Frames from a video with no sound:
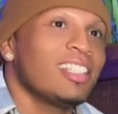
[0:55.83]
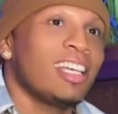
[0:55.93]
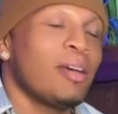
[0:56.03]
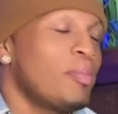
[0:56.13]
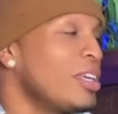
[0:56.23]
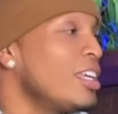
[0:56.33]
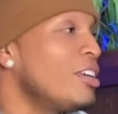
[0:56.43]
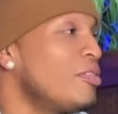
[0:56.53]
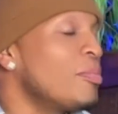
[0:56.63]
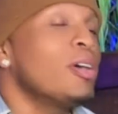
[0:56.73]
I've been here
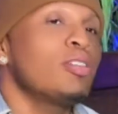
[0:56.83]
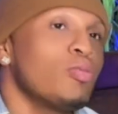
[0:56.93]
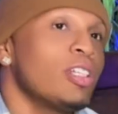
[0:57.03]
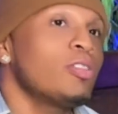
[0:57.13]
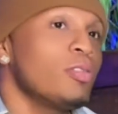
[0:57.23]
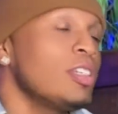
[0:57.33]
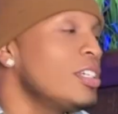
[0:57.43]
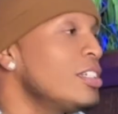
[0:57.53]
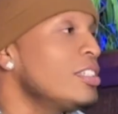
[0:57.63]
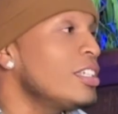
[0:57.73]
for about 22
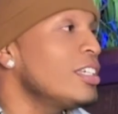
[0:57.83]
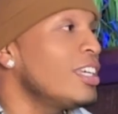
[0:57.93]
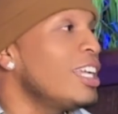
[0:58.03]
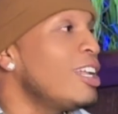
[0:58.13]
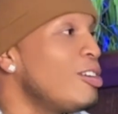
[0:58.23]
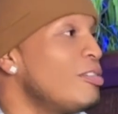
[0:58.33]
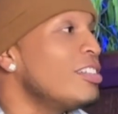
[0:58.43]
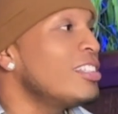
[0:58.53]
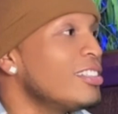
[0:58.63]
years, and I love it.